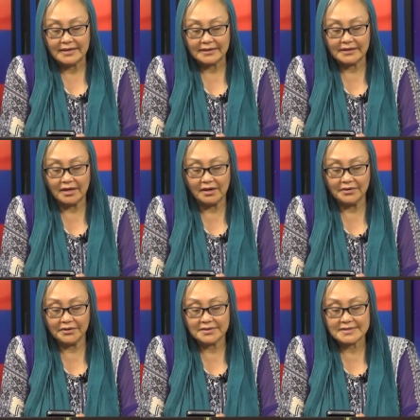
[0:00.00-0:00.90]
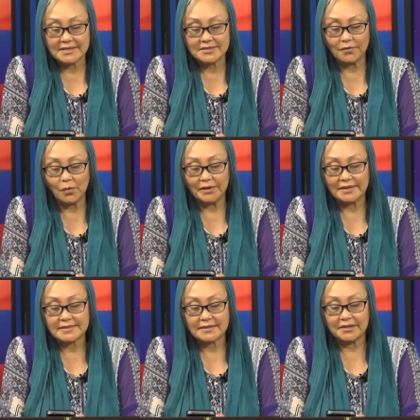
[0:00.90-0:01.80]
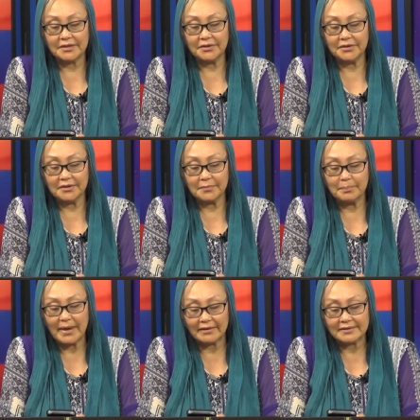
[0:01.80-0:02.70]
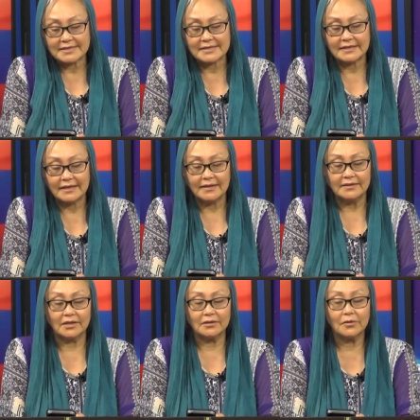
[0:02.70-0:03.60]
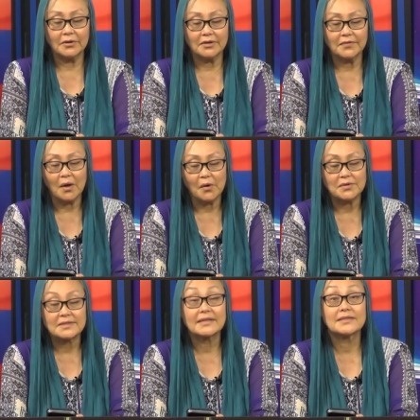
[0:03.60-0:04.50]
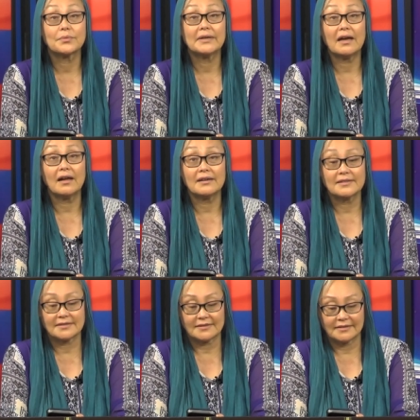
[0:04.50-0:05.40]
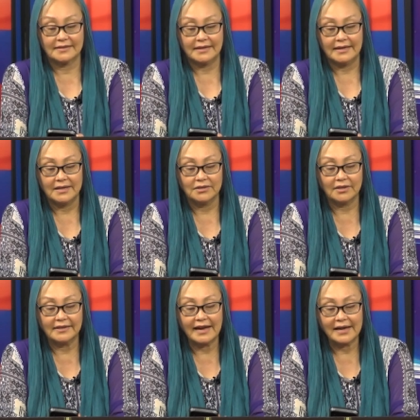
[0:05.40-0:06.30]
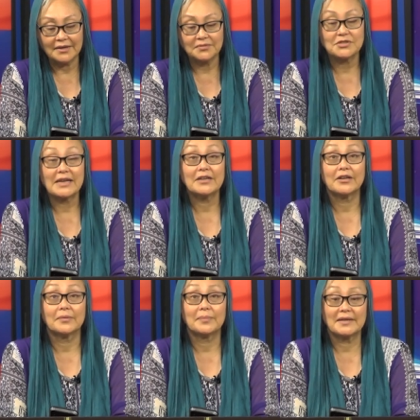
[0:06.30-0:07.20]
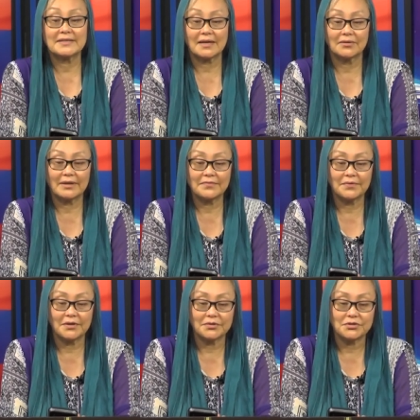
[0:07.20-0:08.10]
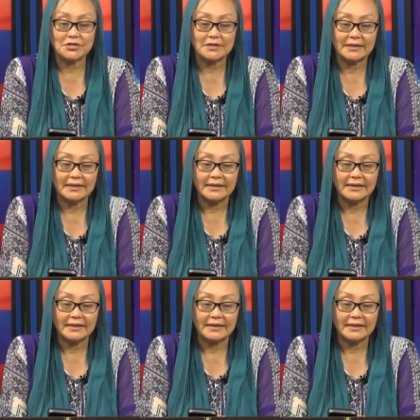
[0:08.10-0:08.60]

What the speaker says: He utters his voice. The earth melts. The Lord of hosts is with us. The God of Jacob is our refuge.